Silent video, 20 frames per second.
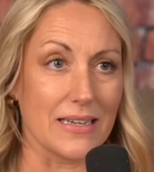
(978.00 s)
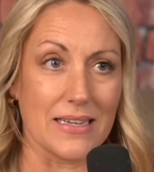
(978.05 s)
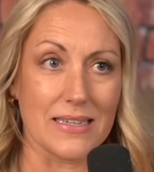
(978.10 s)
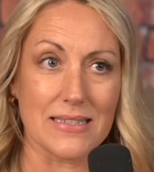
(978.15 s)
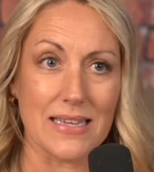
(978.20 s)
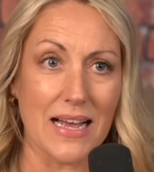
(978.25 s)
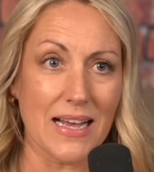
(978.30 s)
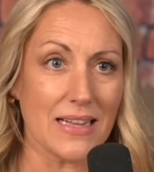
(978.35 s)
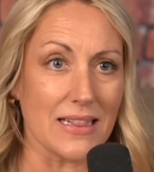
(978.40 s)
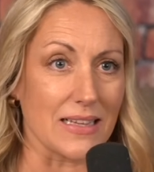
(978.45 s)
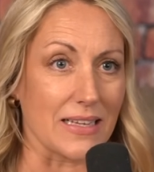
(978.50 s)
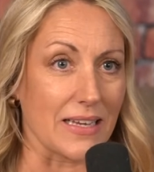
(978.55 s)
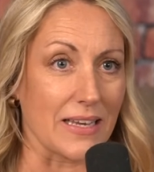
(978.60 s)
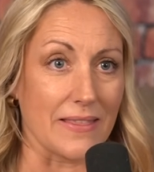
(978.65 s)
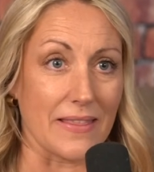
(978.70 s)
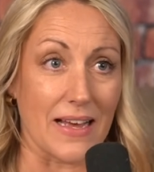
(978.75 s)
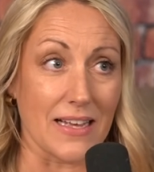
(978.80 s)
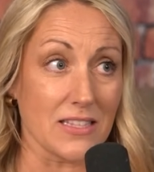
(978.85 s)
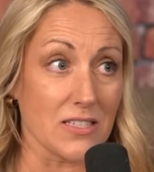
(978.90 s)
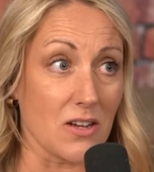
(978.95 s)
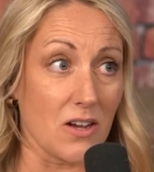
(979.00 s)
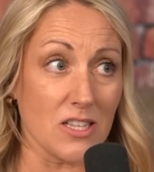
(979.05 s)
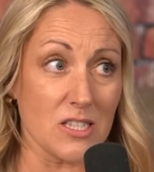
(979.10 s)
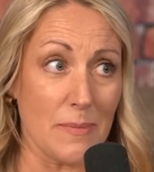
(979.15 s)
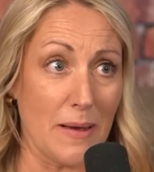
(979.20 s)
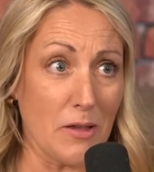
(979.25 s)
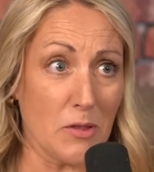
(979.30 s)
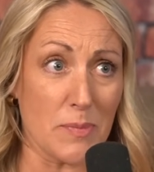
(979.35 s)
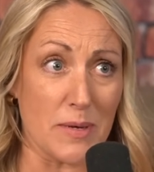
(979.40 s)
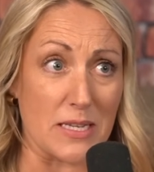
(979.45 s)
Exactly. And that's yeah. God's
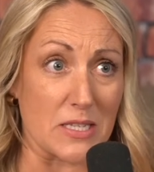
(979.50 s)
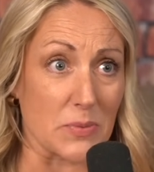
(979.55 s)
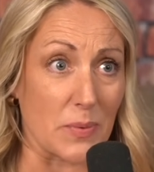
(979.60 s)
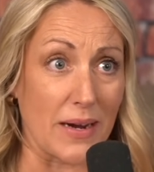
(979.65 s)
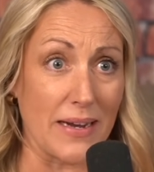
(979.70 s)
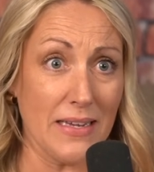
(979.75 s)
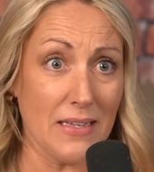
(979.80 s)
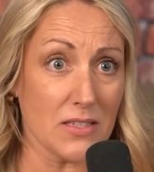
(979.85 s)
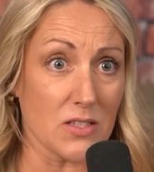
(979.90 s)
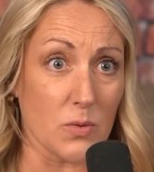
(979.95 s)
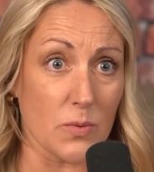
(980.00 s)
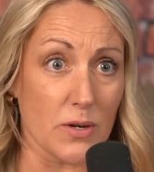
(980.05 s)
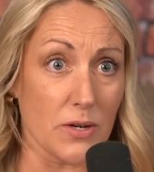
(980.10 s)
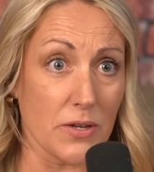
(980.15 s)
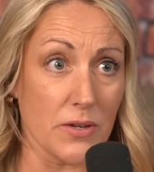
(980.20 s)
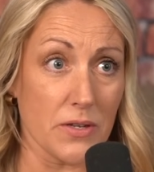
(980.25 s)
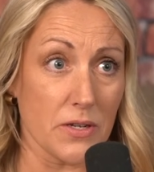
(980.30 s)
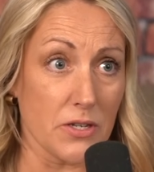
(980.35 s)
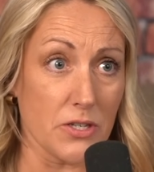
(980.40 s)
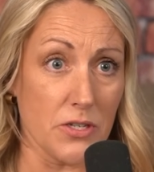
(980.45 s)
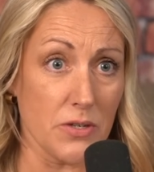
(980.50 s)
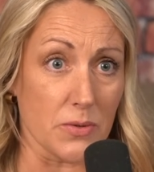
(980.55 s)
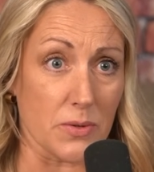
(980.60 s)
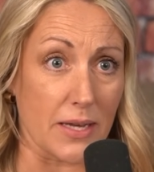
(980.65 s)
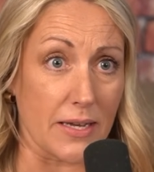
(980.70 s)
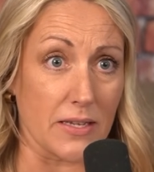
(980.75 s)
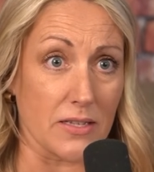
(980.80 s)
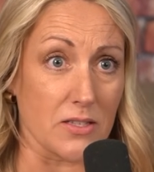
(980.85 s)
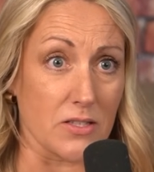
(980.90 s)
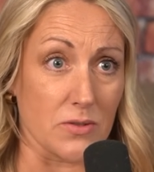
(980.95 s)
mouthpiece, right? So what are you going to do? Like,
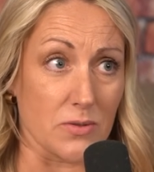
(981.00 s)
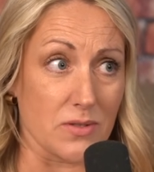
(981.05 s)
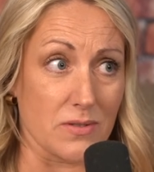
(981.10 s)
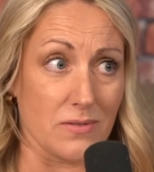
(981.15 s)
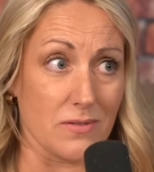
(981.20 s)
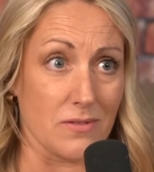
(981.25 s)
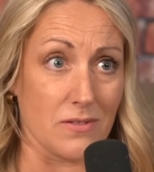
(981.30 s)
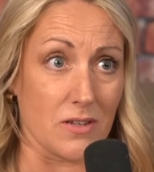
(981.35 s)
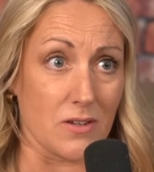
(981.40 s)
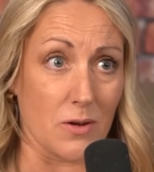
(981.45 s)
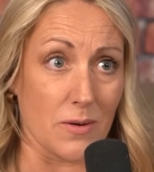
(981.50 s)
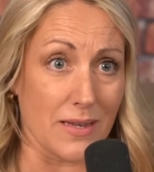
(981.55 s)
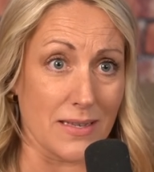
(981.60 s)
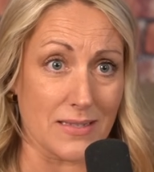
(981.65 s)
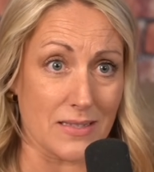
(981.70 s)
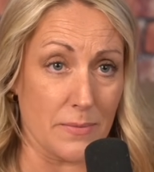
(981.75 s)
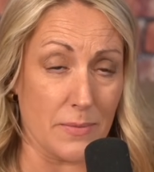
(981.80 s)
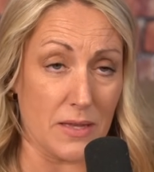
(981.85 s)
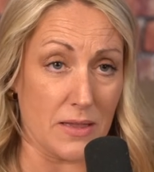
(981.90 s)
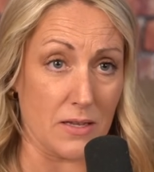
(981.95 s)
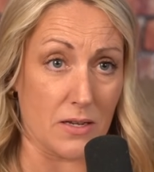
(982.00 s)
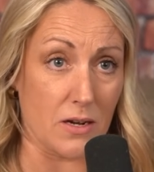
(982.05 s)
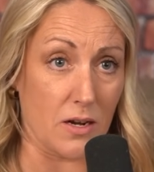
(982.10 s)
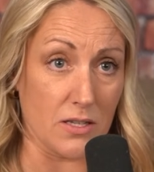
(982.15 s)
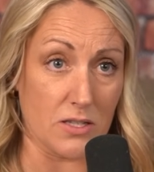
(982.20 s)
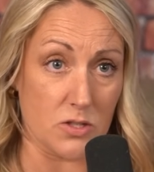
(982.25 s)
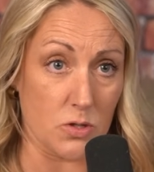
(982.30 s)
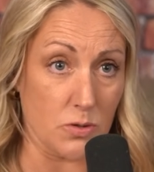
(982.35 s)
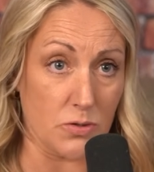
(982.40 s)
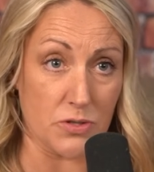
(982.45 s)
yeah. do you go against something that
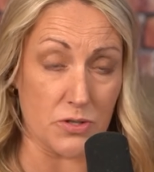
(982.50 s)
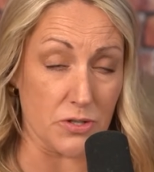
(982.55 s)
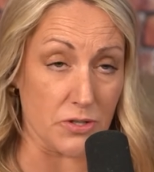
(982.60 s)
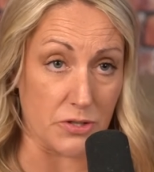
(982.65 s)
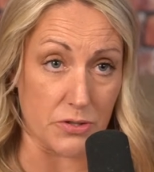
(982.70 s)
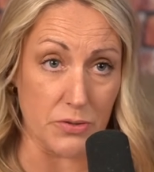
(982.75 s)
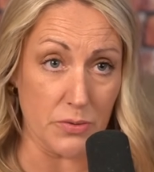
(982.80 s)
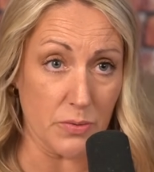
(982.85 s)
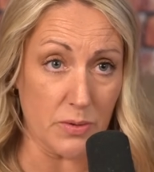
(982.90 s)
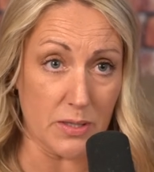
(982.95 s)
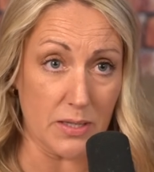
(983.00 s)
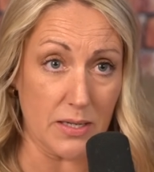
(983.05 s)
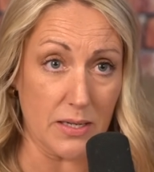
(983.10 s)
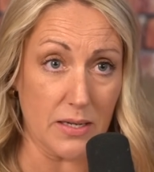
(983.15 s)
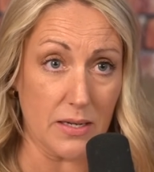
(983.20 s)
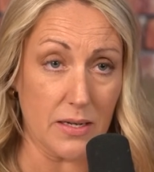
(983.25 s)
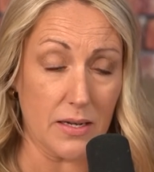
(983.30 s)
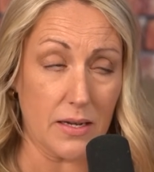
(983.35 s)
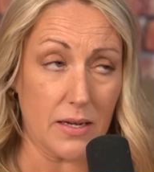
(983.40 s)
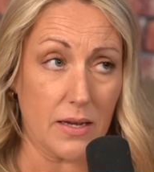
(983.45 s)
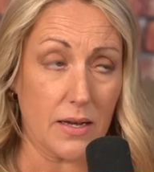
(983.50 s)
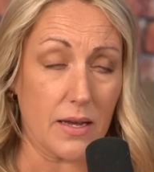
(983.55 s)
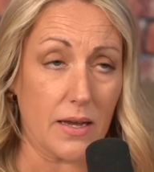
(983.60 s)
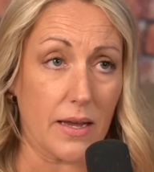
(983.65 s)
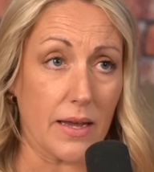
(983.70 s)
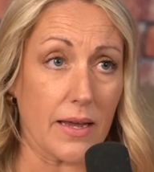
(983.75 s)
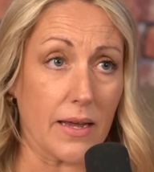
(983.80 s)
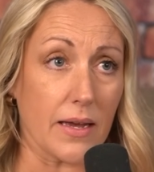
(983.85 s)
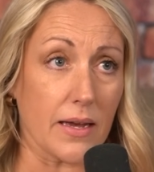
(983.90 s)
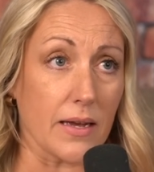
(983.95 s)
God's told you to do? Yeah.
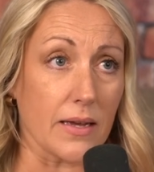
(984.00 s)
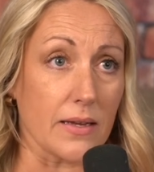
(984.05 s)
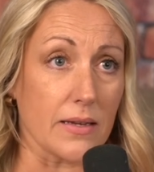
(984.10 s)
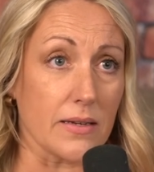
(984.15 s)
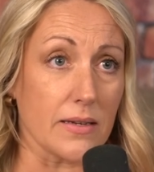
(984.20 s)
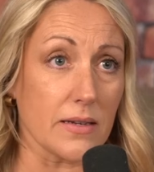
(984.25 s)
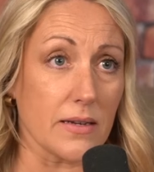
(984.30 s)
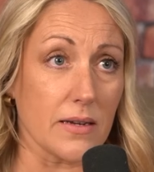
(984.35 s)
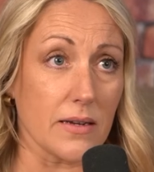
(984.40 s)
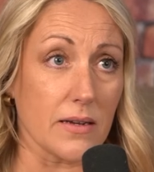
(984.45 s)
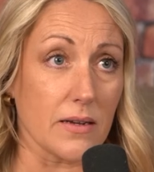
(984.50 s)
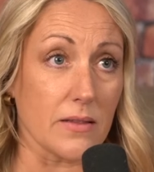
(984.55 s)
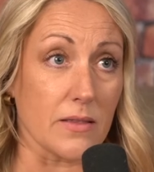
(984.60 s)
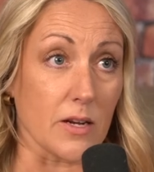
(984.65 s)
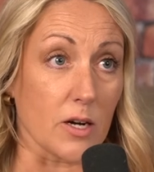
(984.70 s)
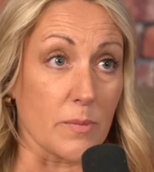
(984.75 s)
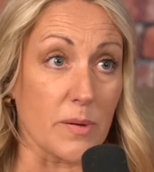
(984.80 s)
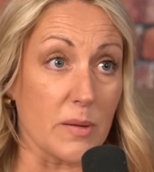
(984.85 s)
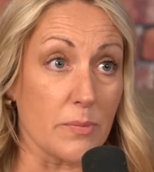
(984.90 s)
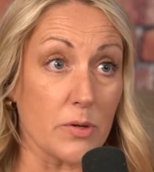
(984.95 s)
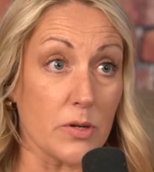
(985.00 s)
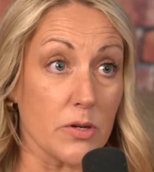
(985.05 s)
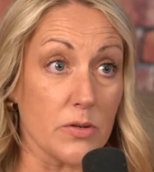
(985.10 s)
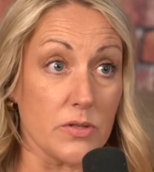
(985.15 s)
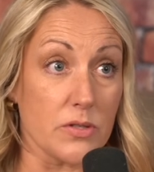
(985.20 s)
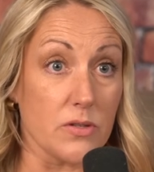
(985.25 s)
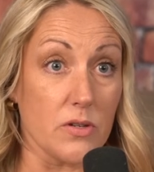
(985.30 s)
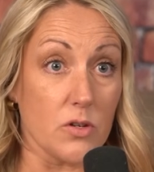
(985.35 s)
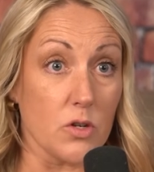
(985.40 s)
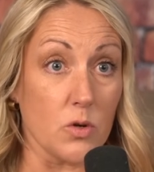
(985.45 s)
And there are people who
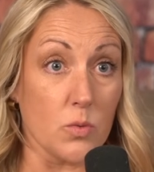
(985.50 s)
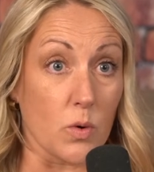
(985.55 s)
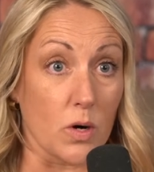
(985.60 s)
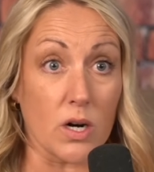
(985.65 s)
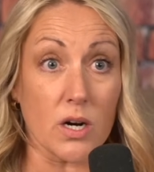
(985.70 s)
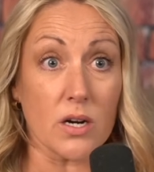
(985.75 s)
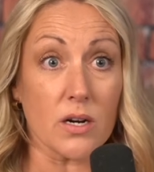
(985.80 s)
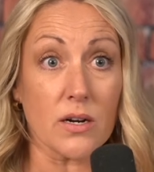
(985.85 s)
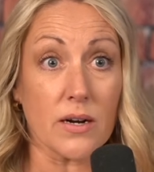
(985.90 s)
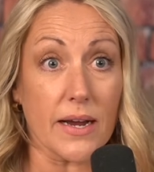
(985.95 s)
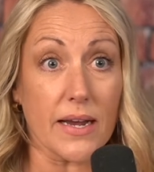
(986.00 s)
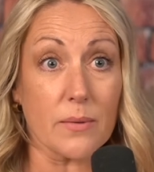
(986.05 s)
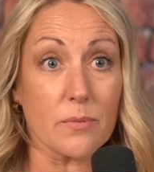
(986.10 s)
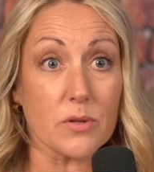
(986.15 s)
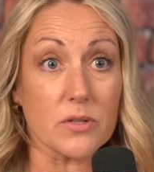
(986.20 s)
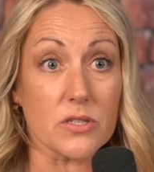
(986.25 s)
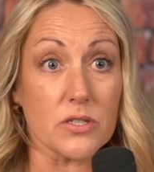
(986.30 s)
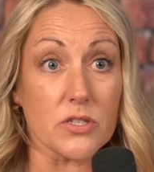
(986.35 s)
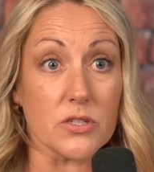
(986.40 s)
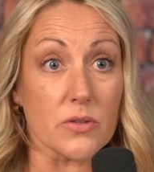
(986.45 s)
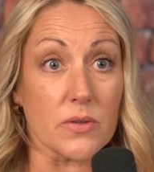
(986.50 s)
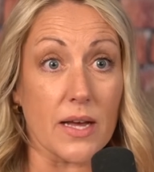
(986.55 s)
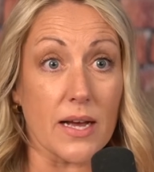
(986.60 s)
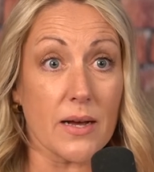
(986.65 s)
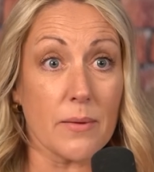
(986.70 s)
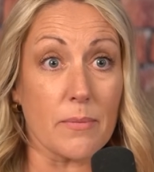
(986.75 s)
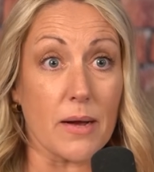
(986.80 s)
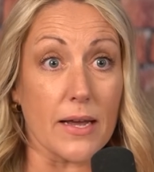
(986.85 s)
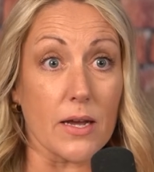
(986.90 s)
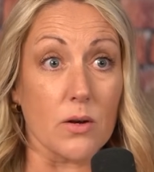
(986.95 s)
who were able to do that.
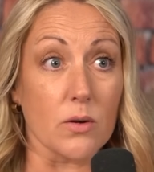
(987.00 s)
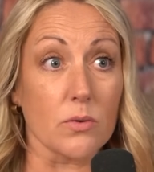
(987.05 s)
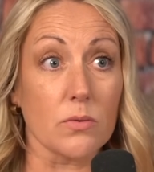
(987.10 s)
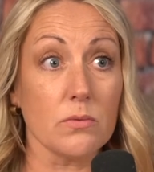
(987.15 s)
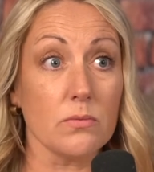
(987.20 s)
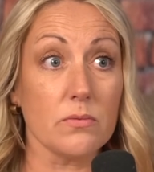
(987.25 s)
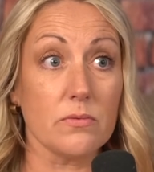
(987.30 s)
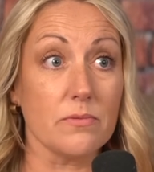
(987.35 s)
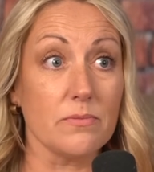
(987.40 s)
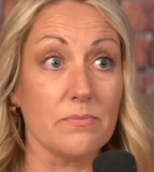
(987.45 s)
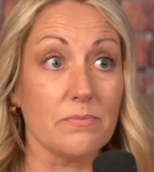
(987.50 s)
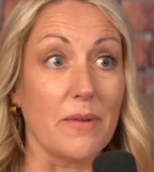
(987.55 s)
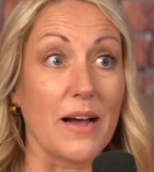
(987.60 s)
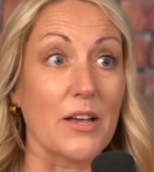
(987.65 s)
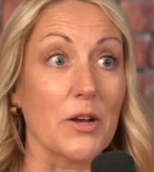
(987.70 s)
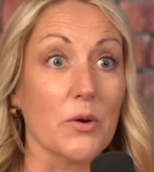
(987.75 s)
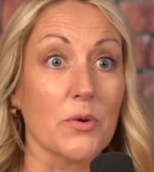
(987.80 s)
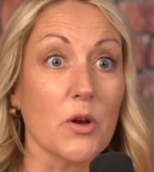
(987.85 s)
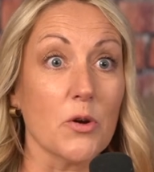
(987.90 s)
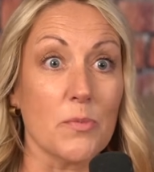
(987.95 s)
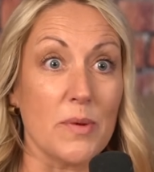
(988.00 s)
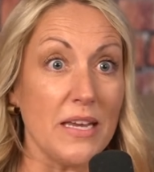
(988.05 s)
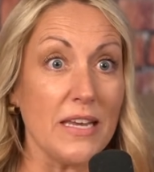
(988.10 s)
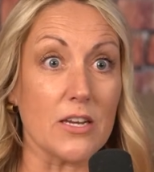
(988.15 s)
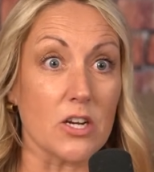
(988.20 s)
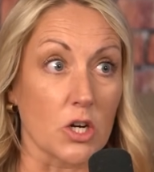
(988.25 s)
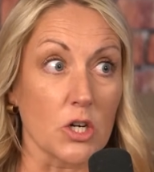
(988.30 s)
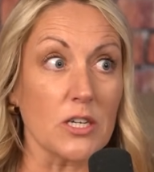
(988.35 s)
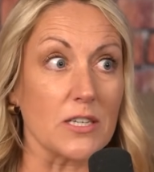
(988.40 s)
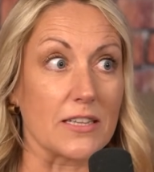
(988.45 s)
My own my own OB
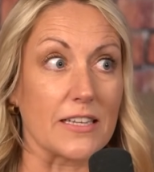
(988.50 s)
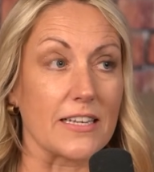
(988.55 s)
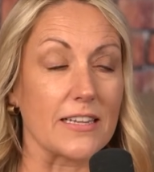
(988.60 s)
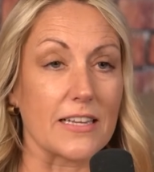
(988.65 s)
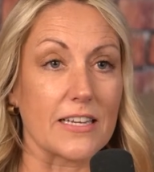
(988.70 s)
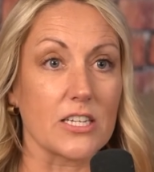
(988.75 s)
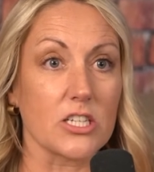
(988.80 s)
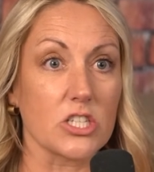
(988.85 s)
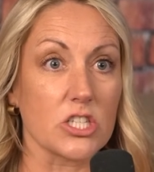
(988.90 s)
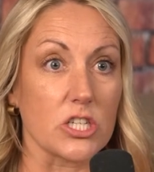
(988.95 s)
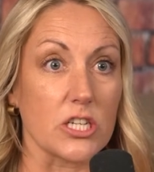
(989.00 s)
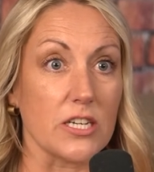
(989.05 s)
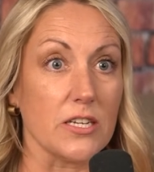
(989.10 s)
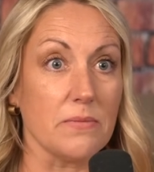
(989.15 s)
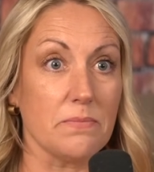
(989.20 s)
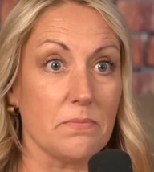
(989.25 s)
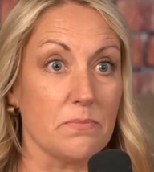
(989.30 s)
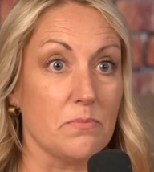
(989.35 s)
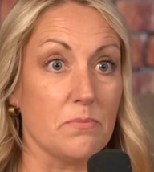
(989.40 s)
currently, like she